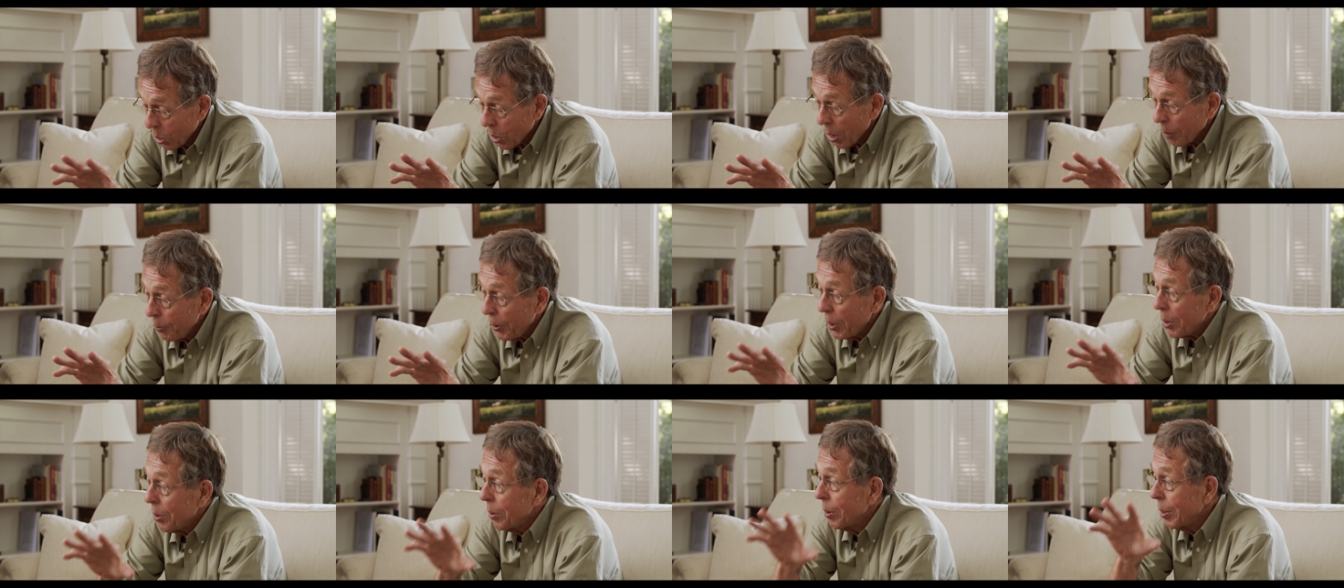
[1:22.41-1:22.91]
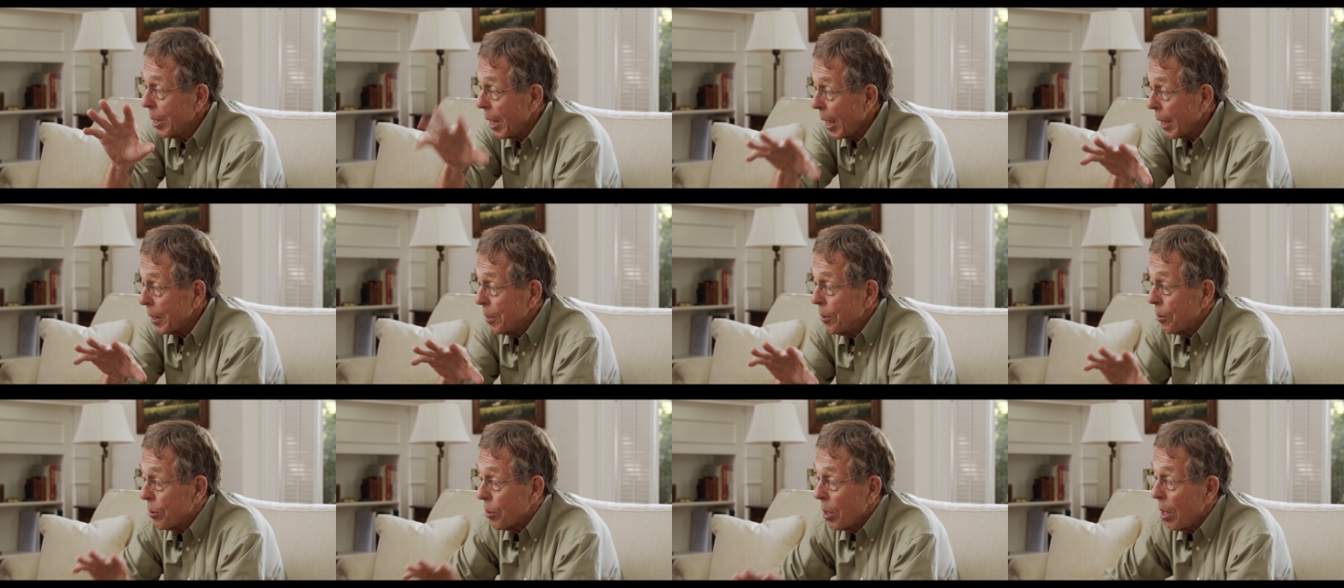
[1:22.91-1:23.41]
Griffith,
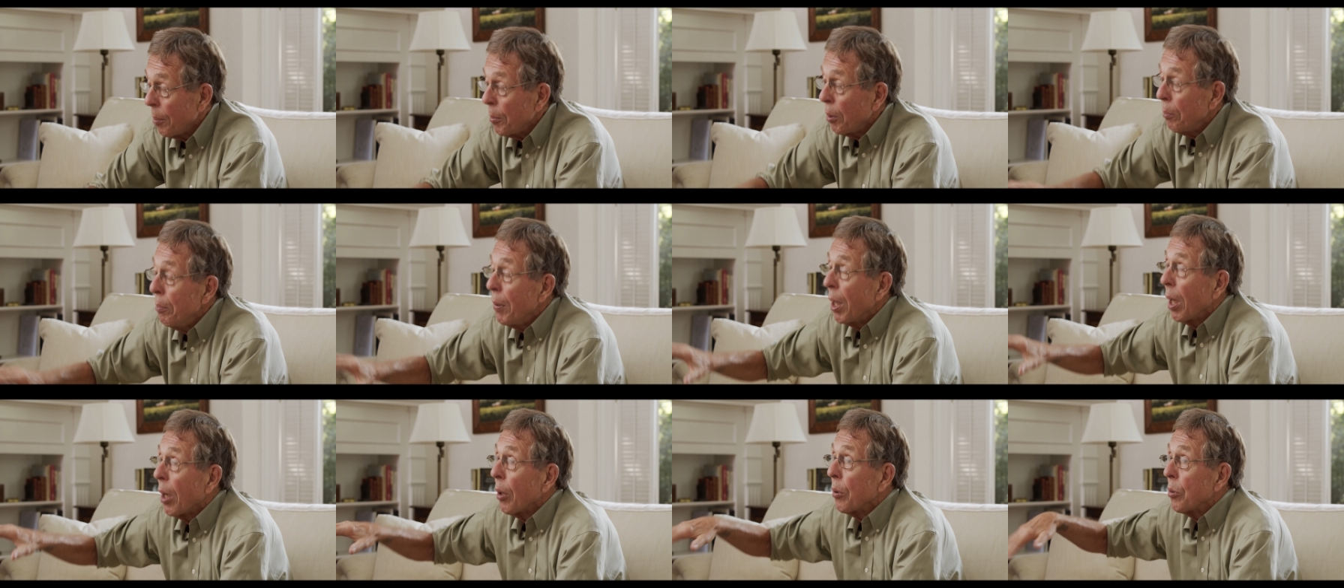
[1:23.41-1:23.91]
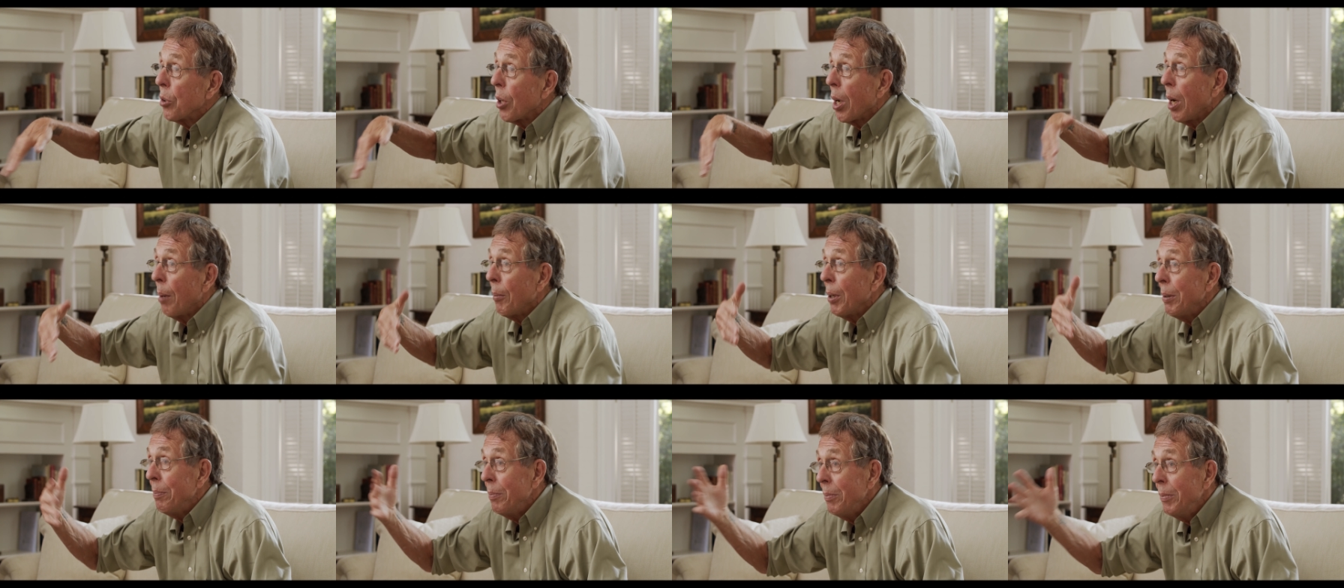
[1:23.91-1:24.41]
docudrama,
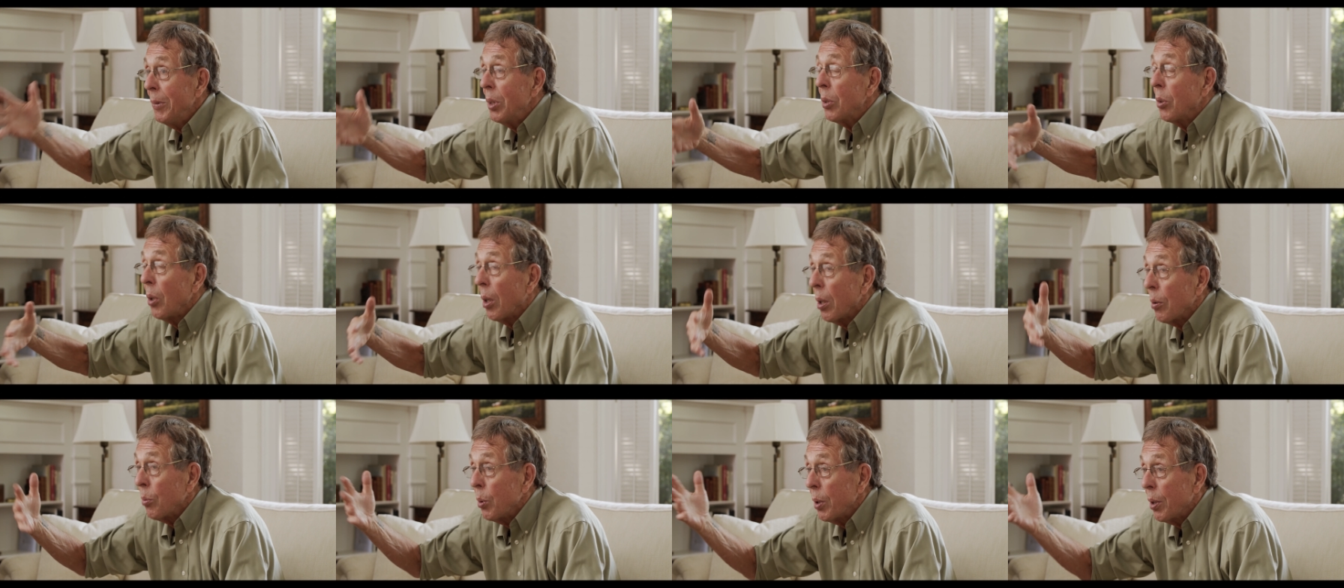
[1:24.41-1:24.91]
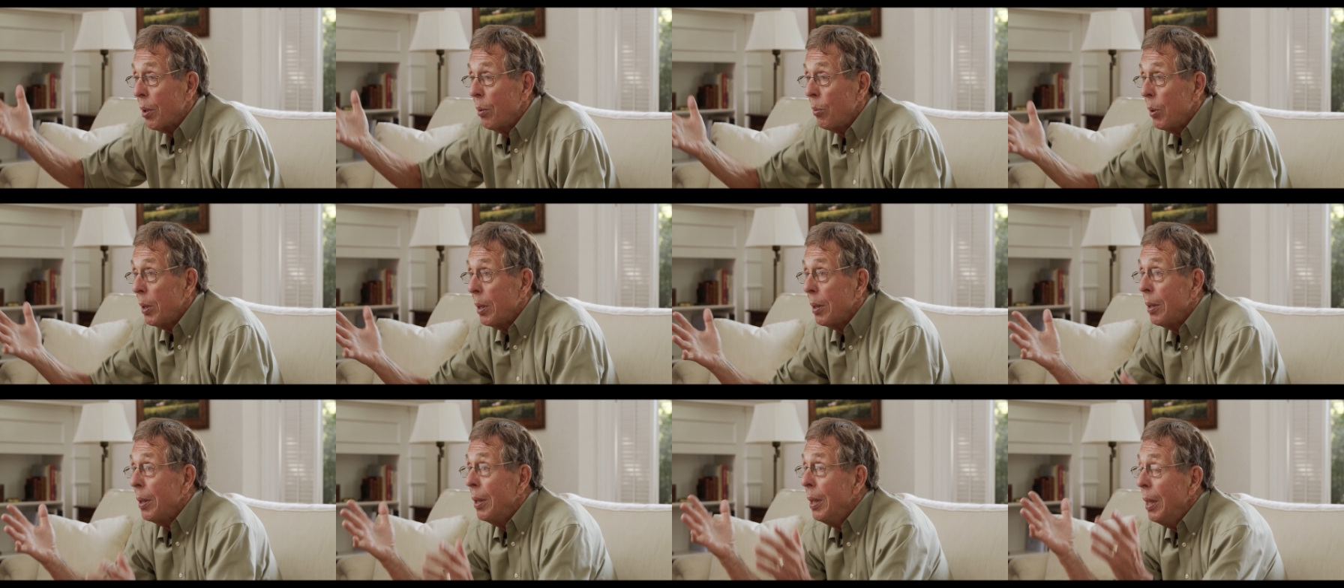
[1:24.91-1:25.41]
melodrama, Gone with
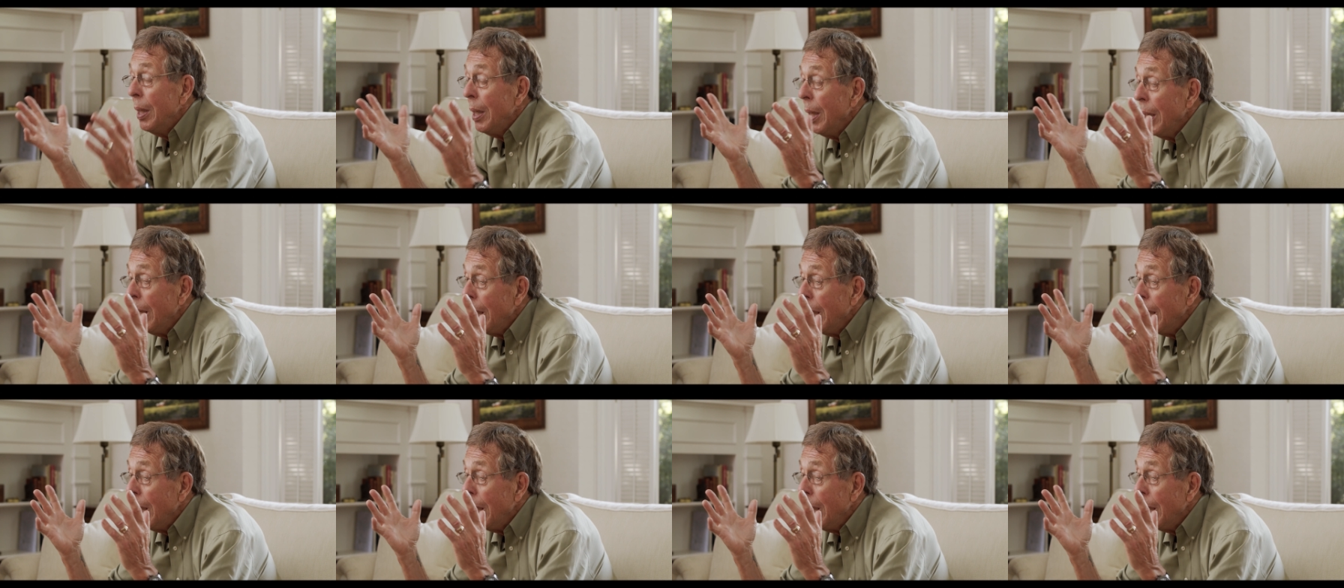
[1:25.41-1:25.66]
the Wind.